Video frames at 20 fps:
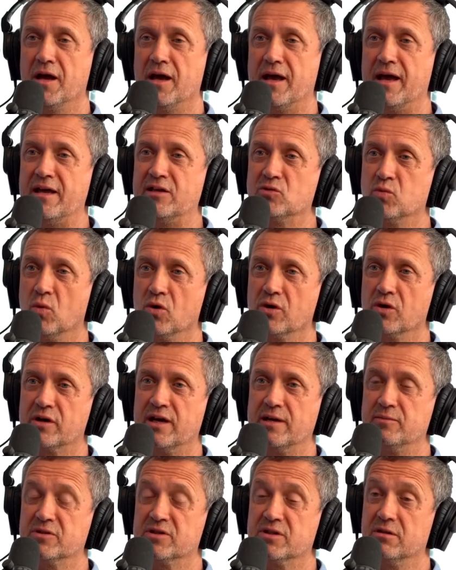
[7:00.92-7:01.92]
is what
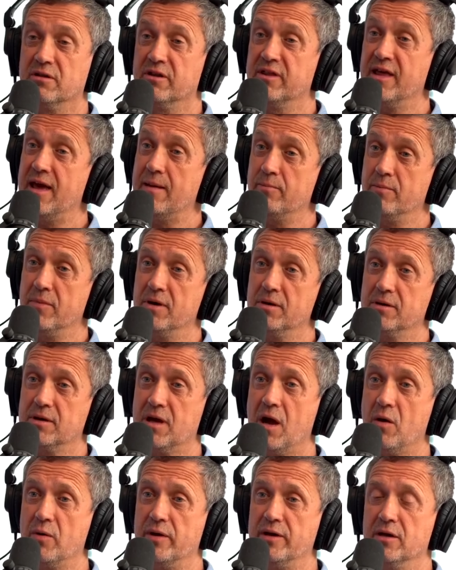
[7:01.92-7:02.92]
keeps them
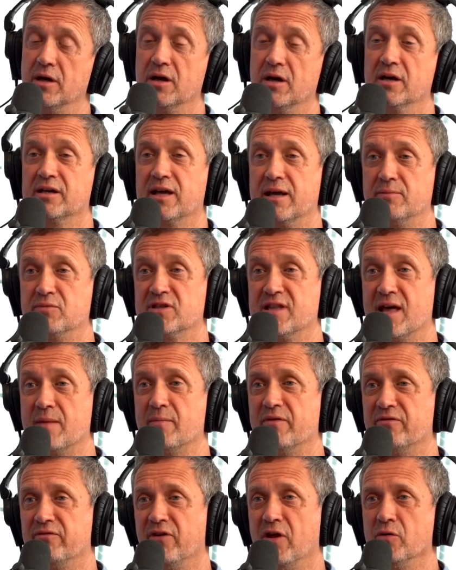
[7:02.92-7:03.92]
going, keeps them
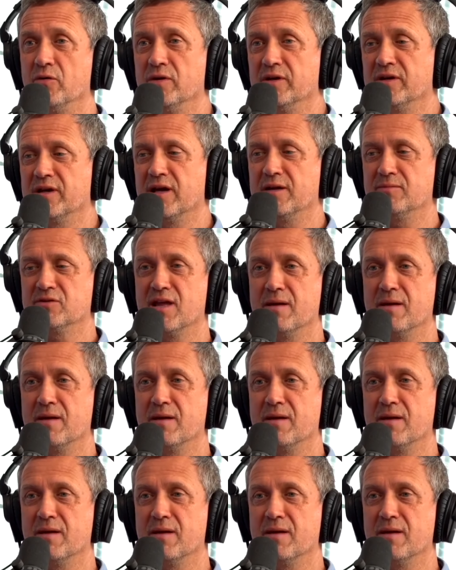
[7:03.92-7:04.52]
afloat and keeps them